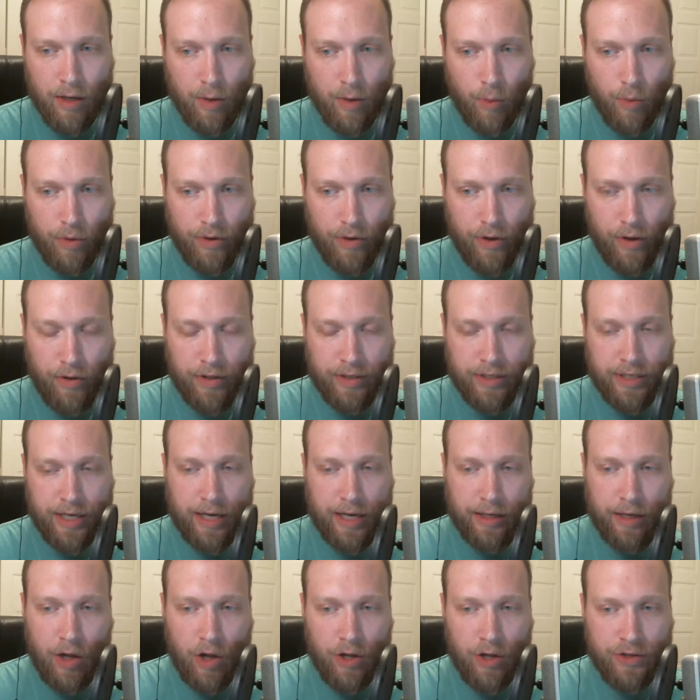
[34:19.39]
with all the
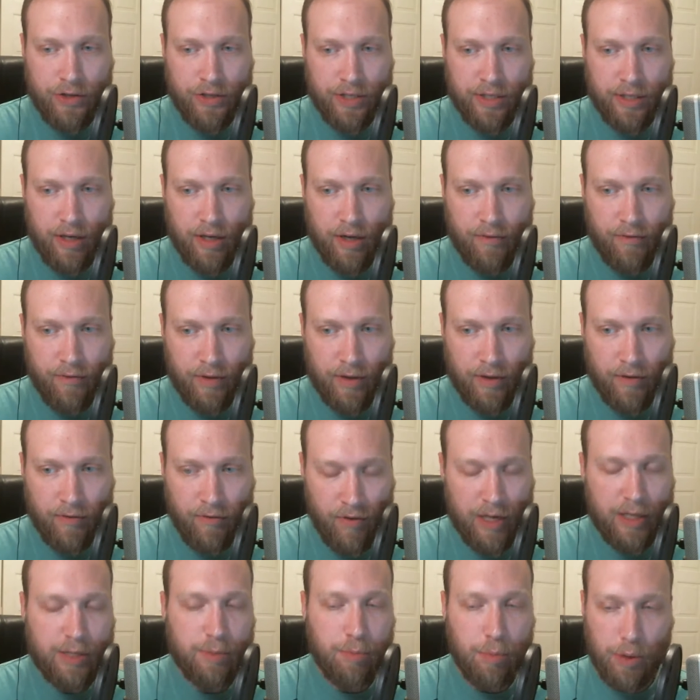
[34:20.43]
technology stuff and the
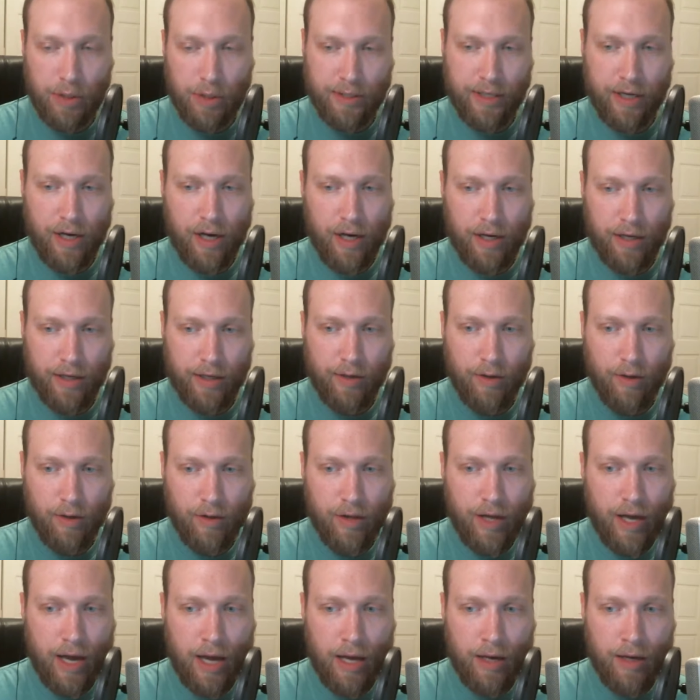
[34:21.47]
Facebook talk and all
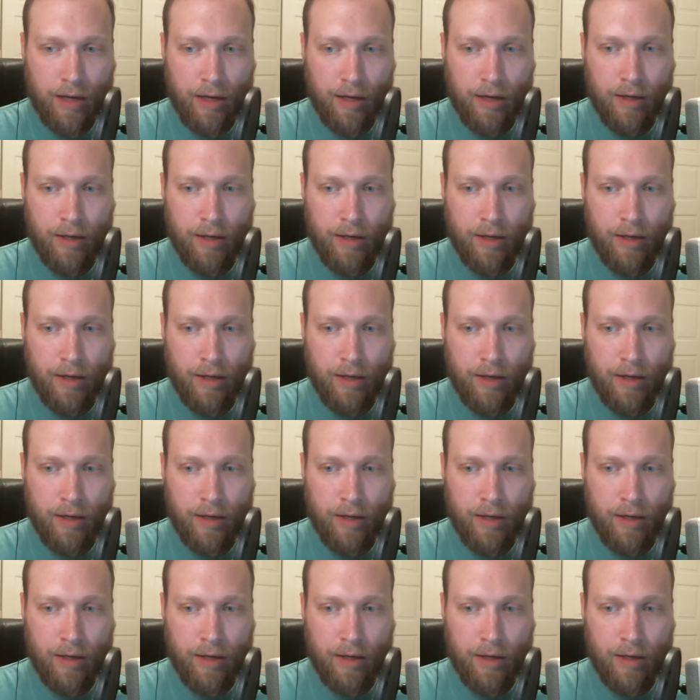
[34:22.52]
that.